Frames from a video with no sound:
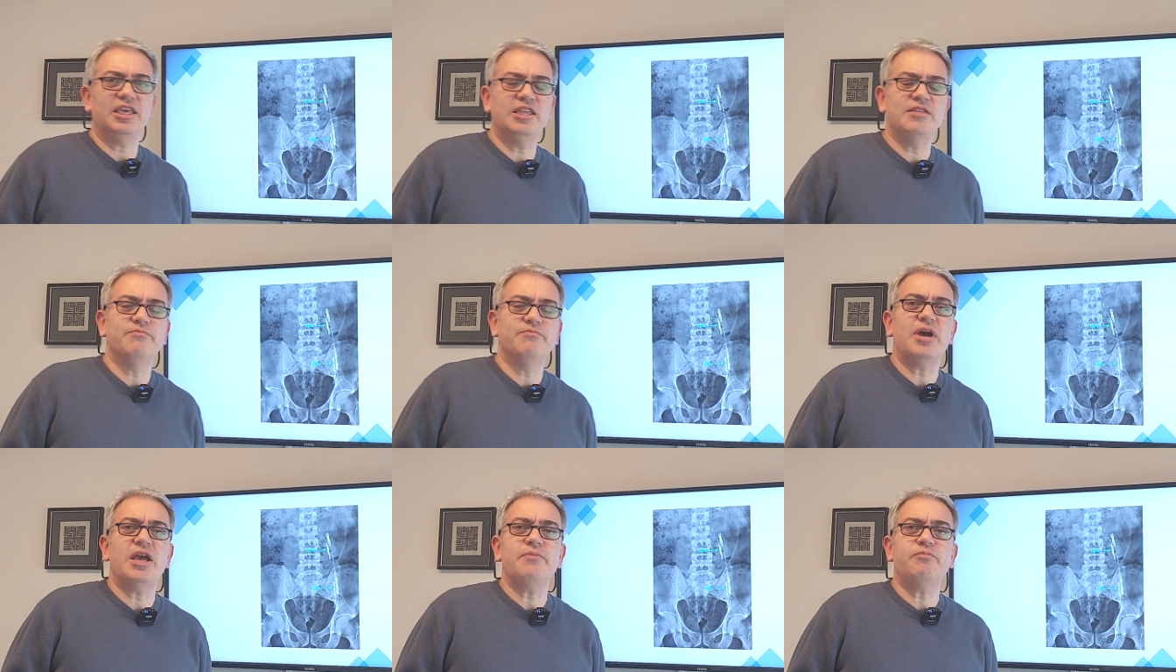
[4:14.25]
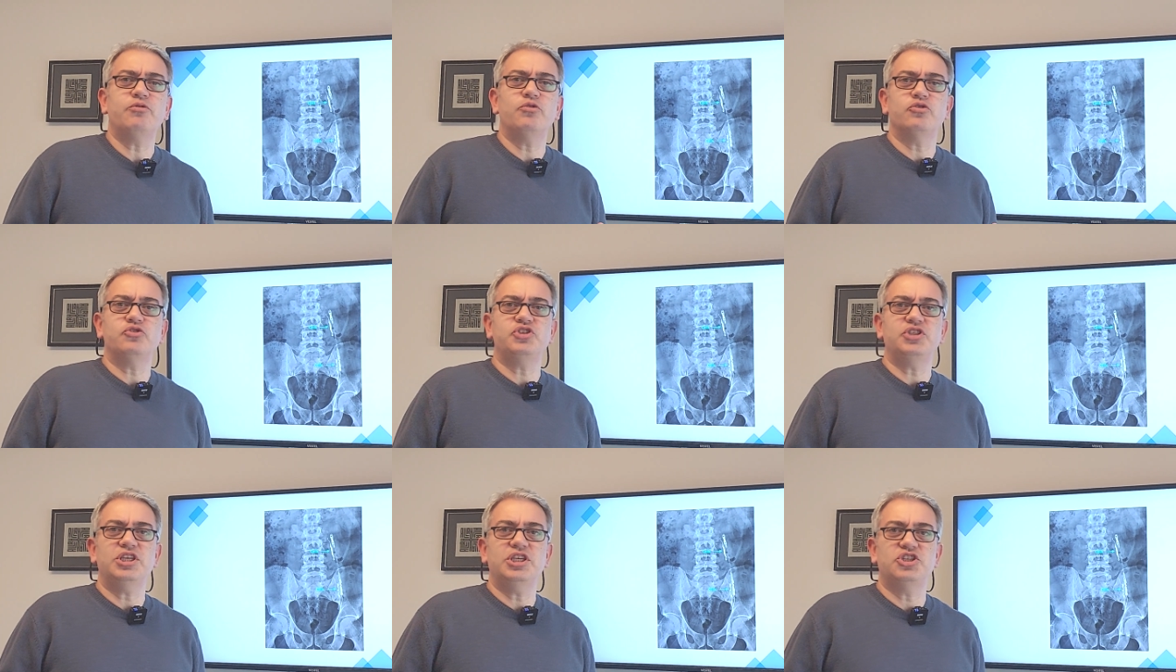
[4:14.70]
In my
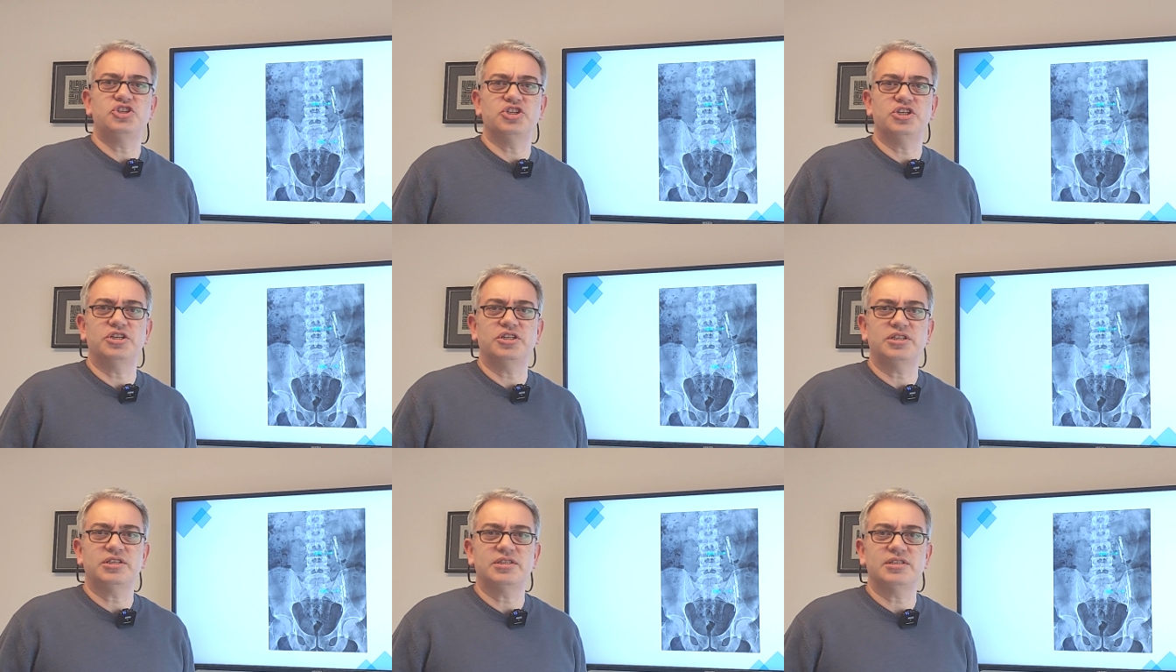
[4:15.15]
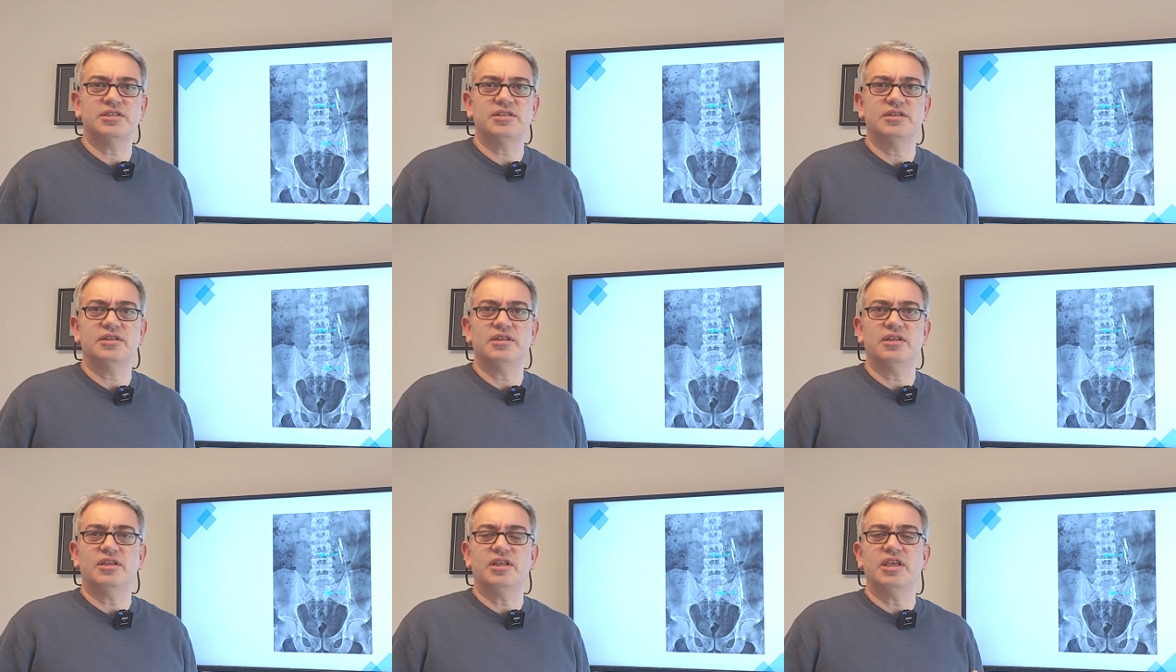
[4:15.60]
procedures,
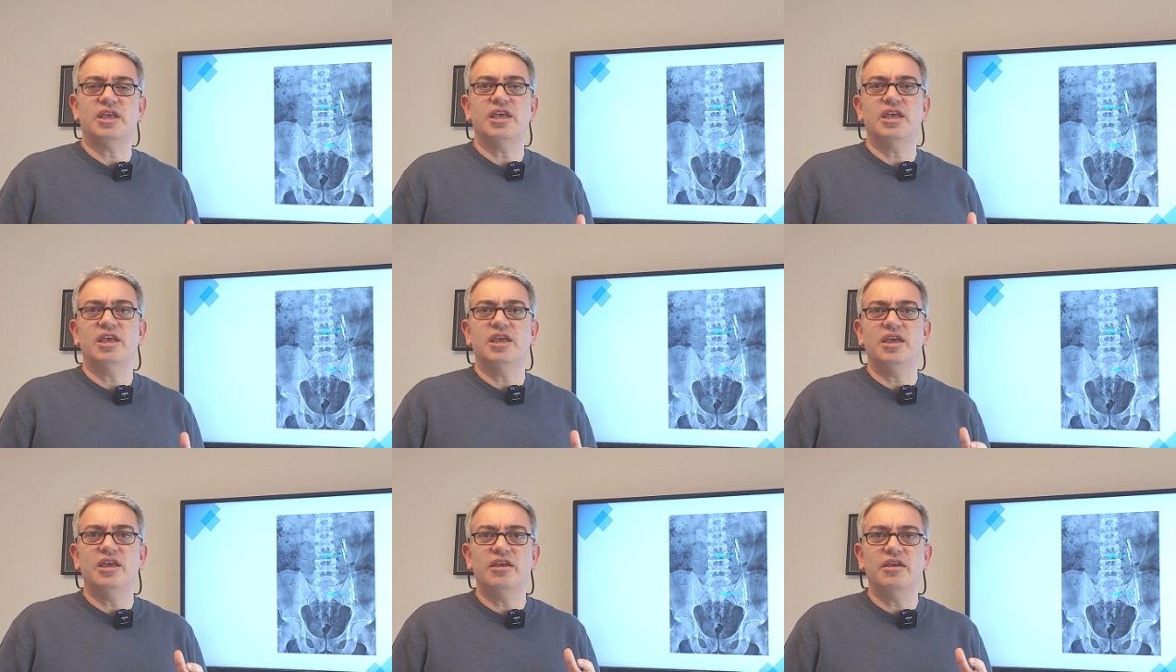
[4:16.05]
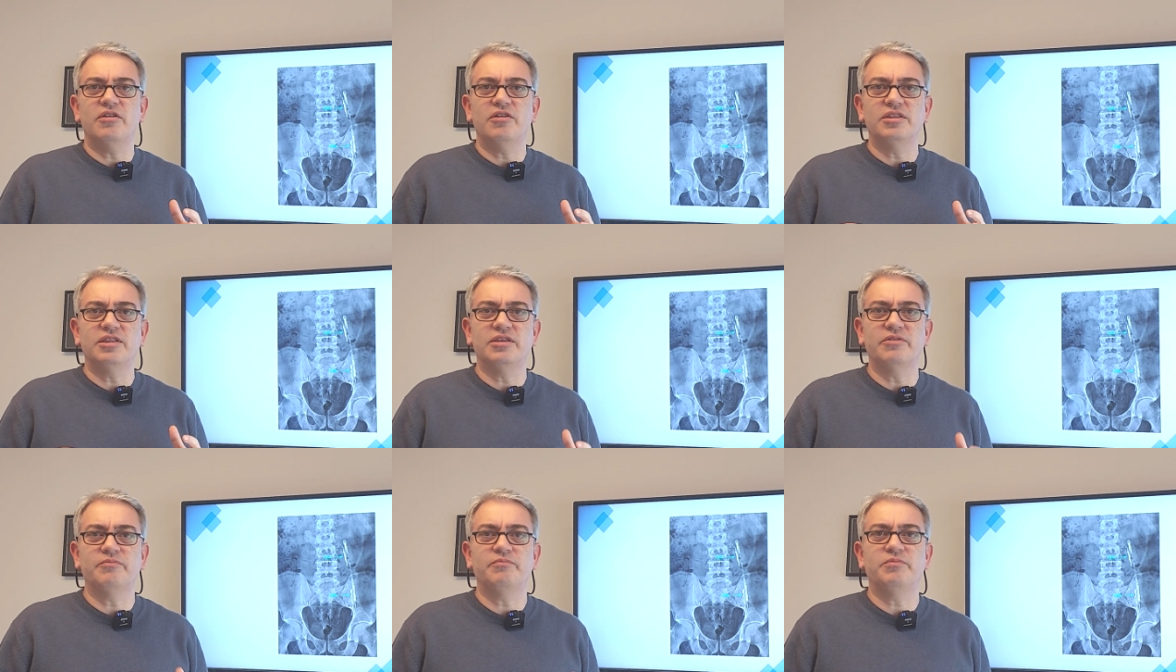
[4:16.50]

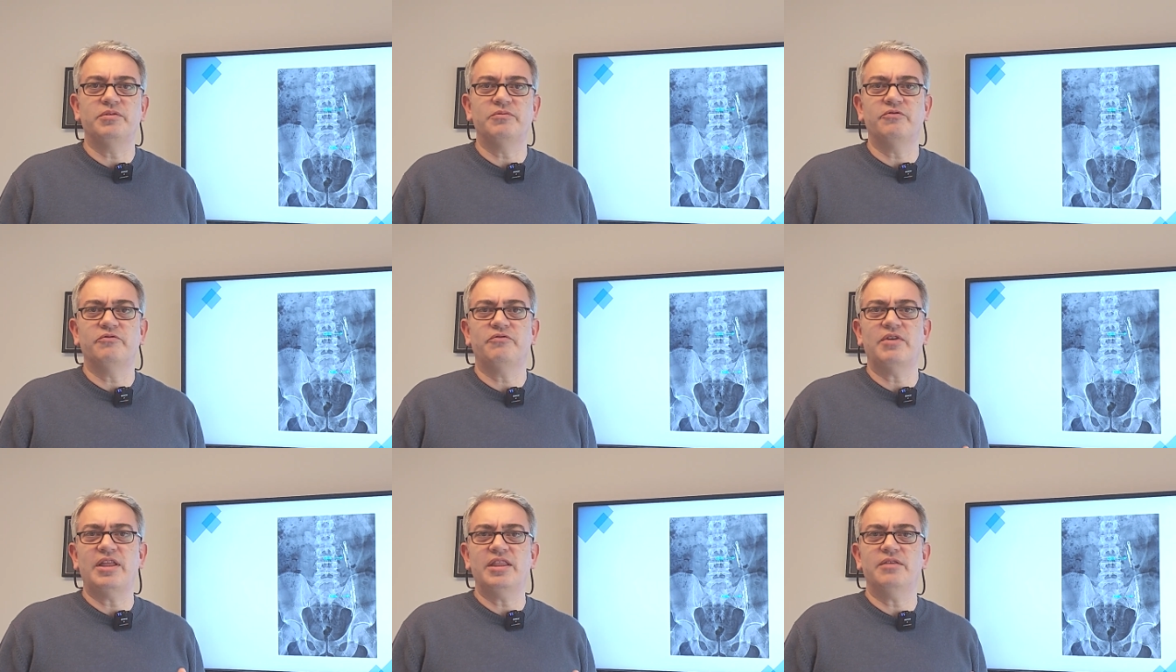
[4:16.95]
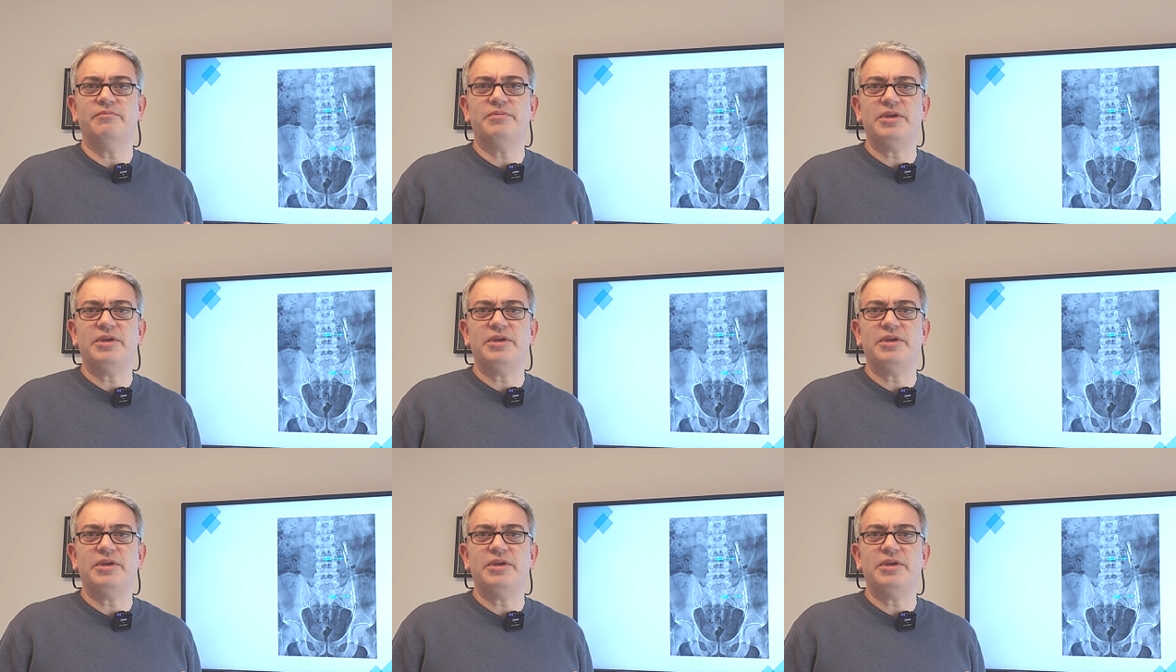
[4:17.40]
when the